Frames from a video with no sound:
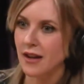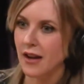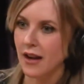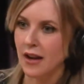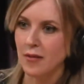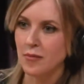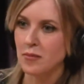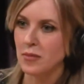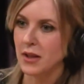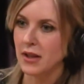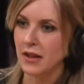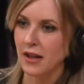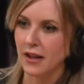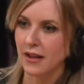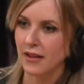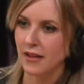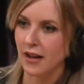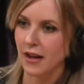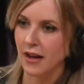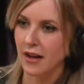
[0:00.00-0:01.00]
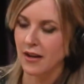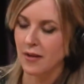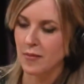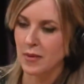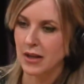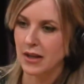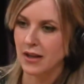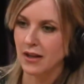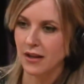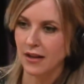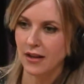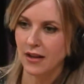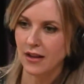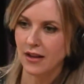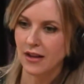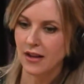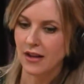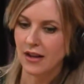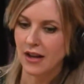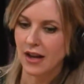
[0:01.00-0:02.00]
I hadn't been like that. And
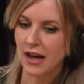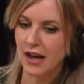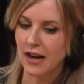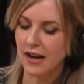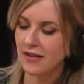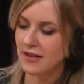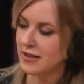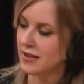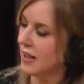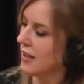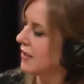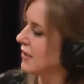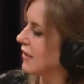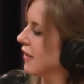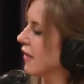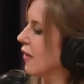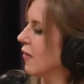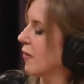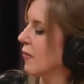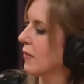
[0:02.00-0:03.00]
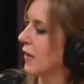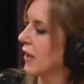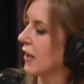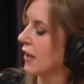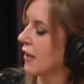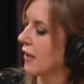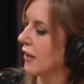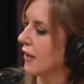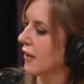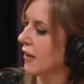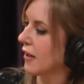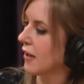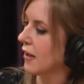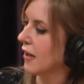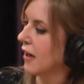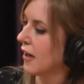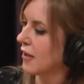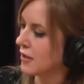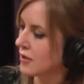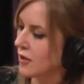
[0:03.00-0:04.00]
I said to him, I'm like,
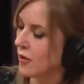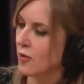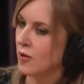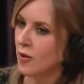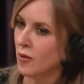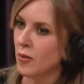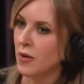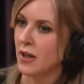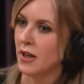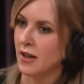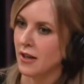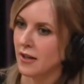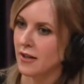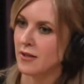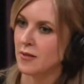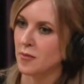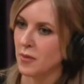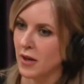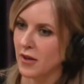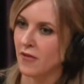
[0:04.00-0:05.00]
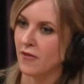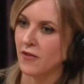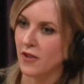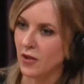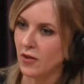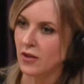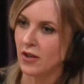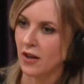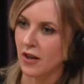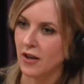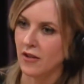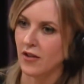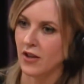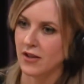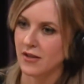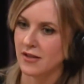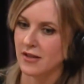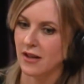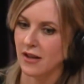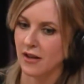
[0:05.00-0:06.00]
I don't know what it is, but I feel kind of
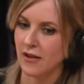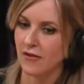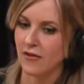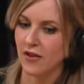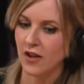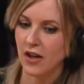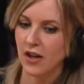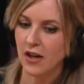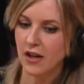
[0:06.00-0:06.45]
unsafe.